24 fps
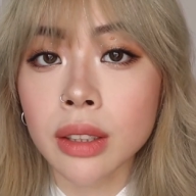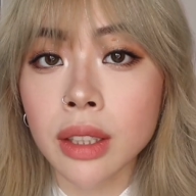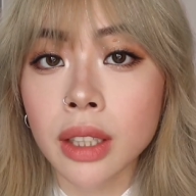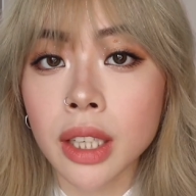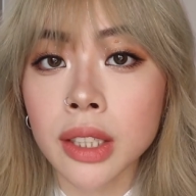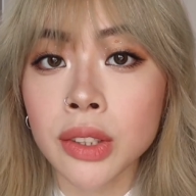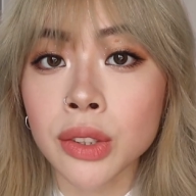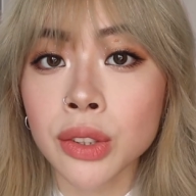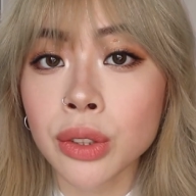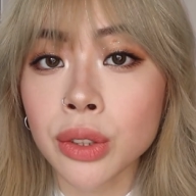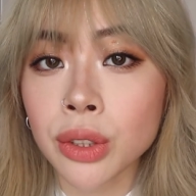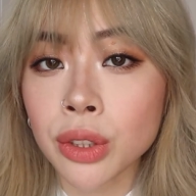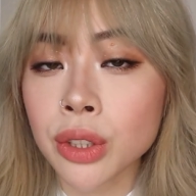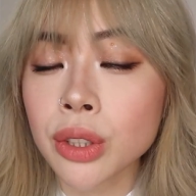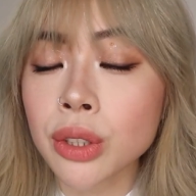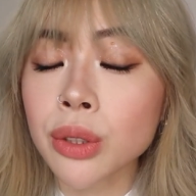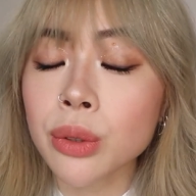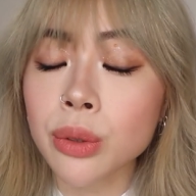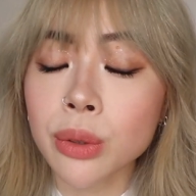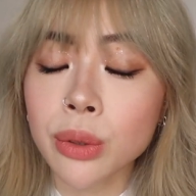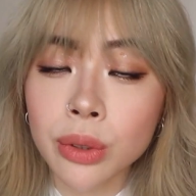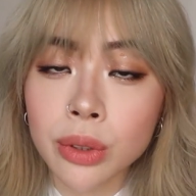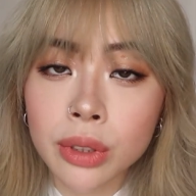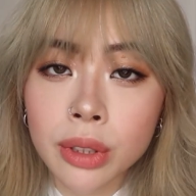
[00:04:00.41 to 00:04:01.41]
yes, you should
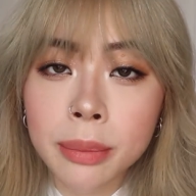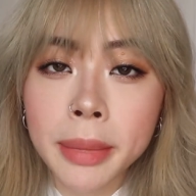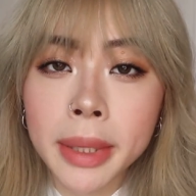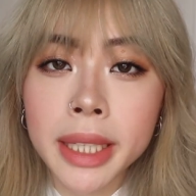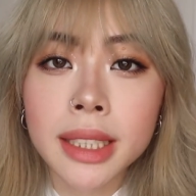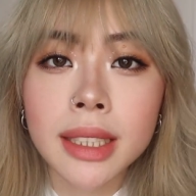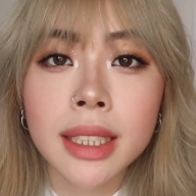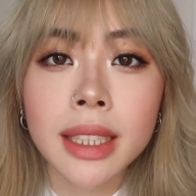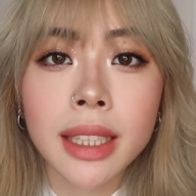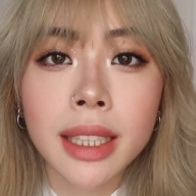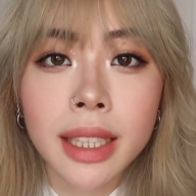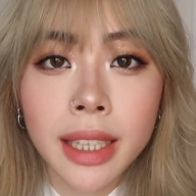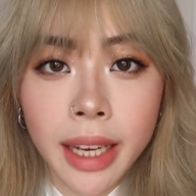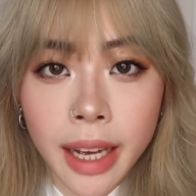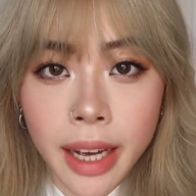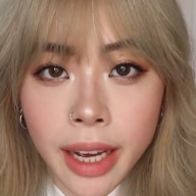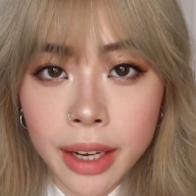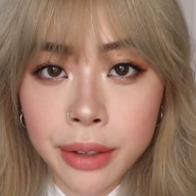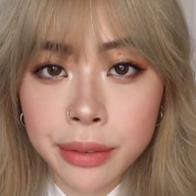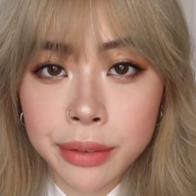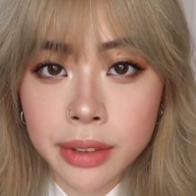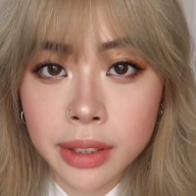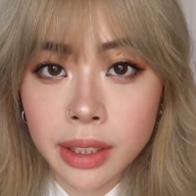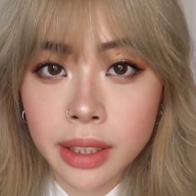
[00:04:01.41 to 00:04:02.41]
automatically
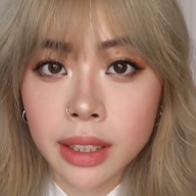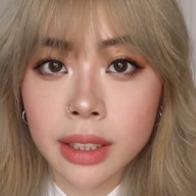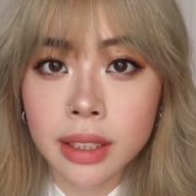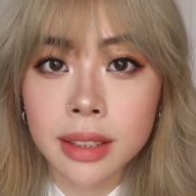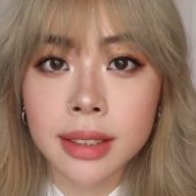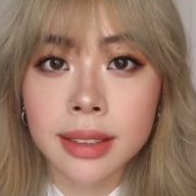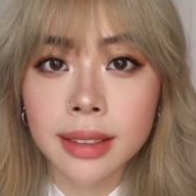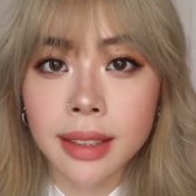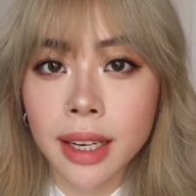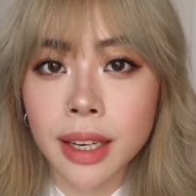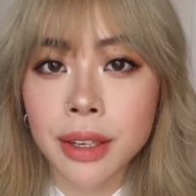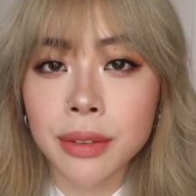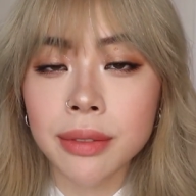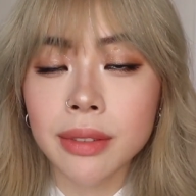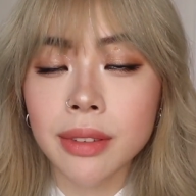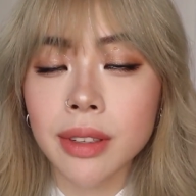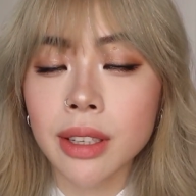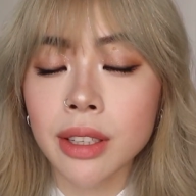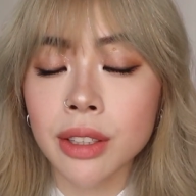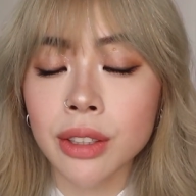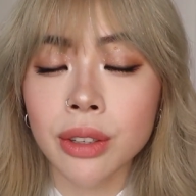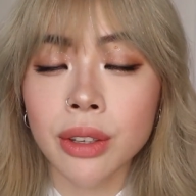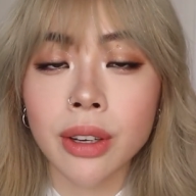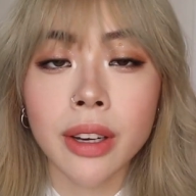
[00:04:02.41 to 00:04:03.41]
have these saved
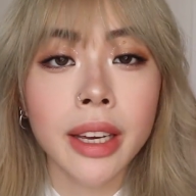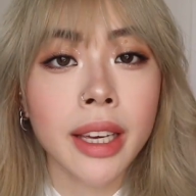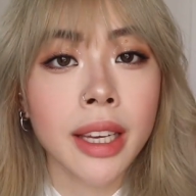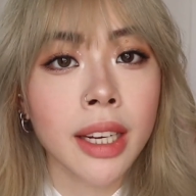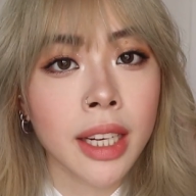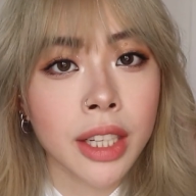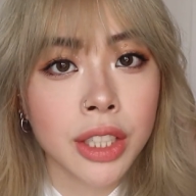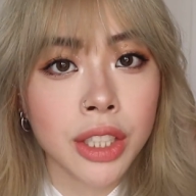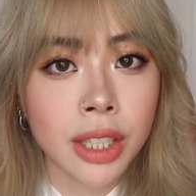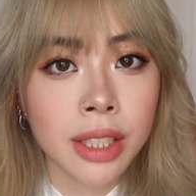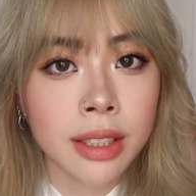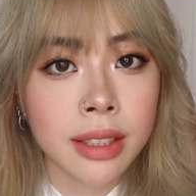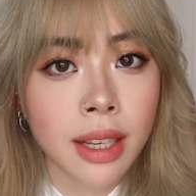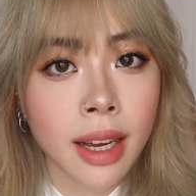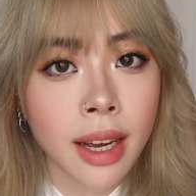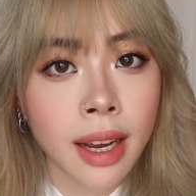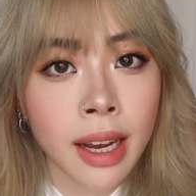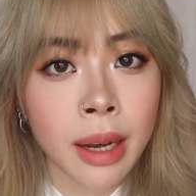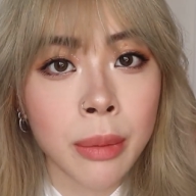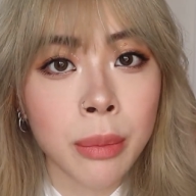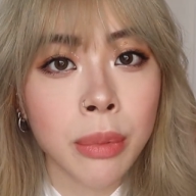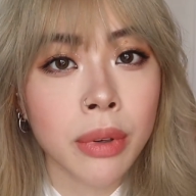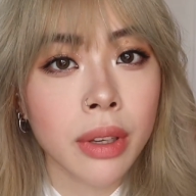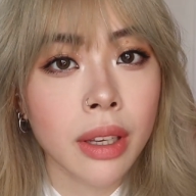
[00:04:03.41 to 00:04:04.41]
in your NHS
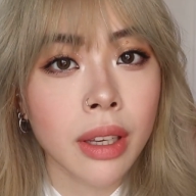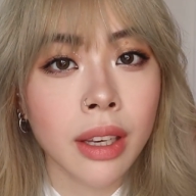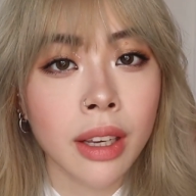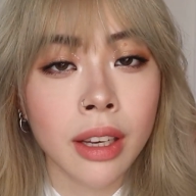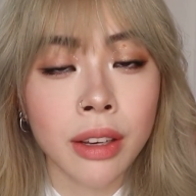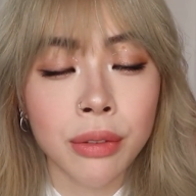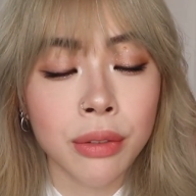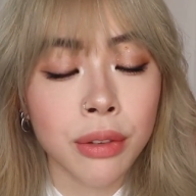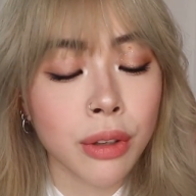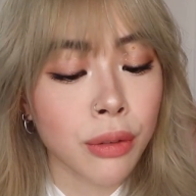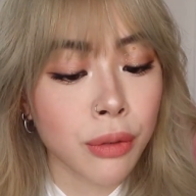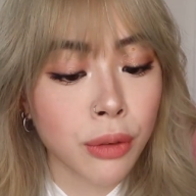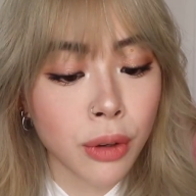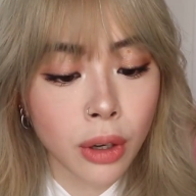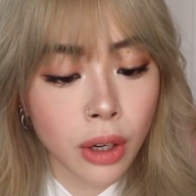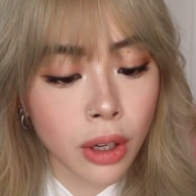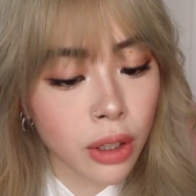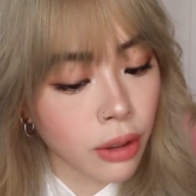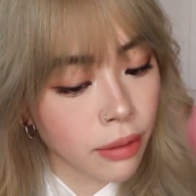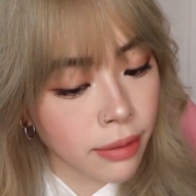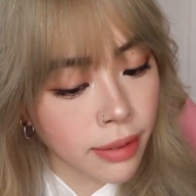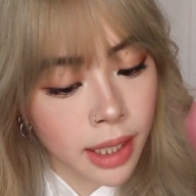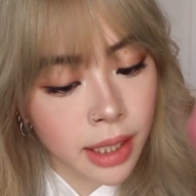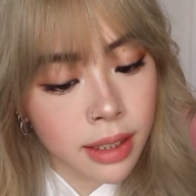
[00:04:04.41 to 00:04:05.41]
app if you've
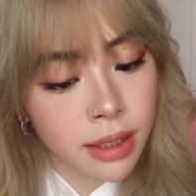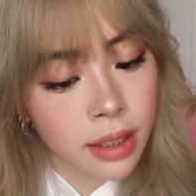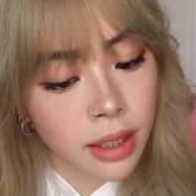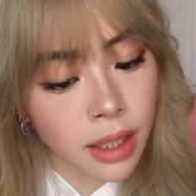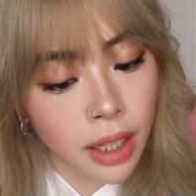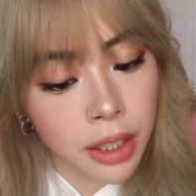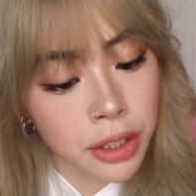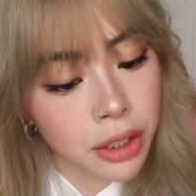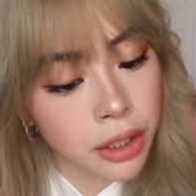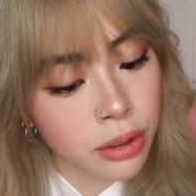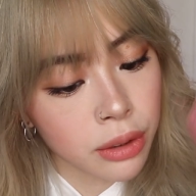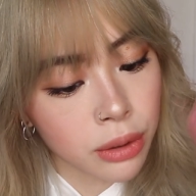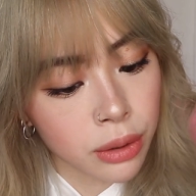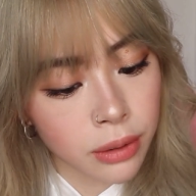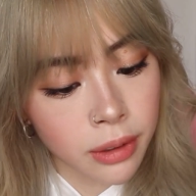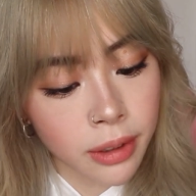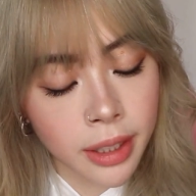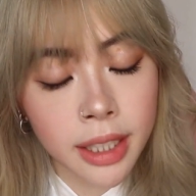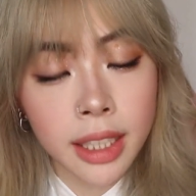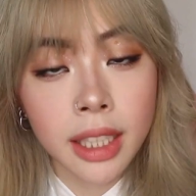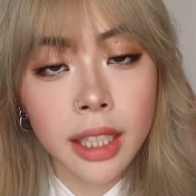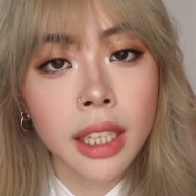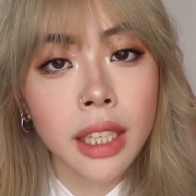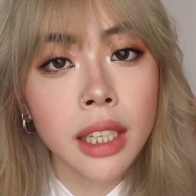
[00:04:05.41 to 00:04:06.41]
got your vaccinations
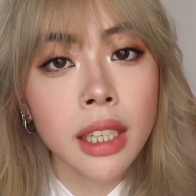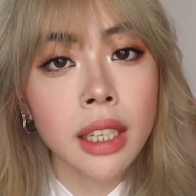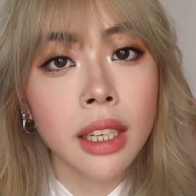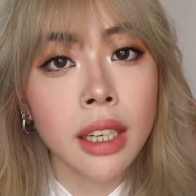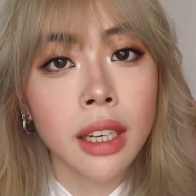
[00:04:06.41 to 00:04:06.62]
already.